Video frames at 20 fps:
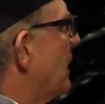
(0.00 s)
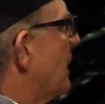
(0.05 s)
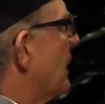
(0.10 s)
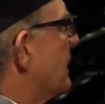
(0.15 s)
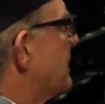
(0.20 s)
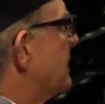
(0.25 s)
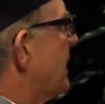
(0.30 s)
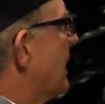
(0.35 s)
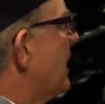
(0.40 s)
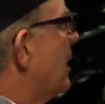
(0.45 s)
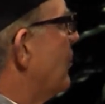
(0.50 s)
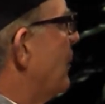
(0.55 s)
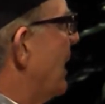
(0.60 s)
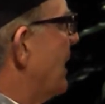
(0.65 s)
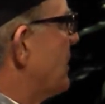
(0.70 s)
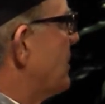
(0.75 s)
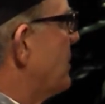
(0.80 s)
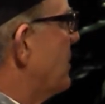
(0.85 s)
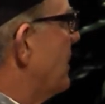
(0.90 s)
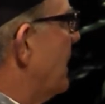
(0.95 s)
Let's think
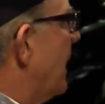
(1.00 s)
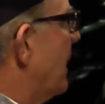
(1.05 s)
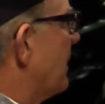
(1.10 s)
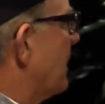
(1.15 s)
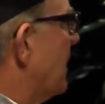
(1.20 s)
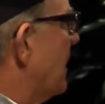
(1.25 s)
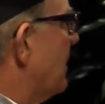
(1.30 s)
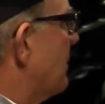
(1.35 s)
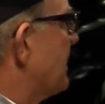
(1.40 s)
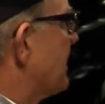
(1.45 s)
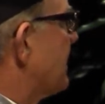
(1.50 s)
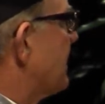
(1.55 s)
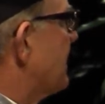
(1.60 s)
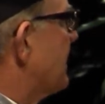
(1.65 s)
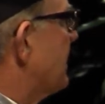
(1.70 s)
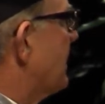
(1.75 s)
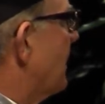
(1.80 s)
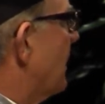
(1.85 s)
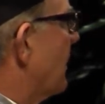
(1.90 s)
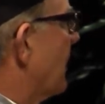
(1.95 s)
about two outcomes,
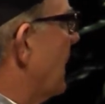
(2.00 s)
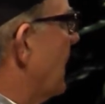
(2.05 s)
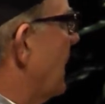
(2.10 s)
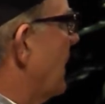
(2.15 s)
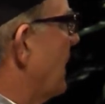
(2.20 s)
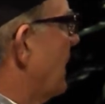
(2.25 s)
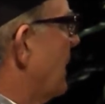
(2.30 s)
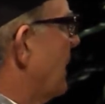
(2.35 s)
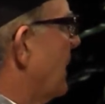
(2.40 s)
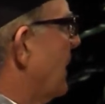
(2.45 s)
okay?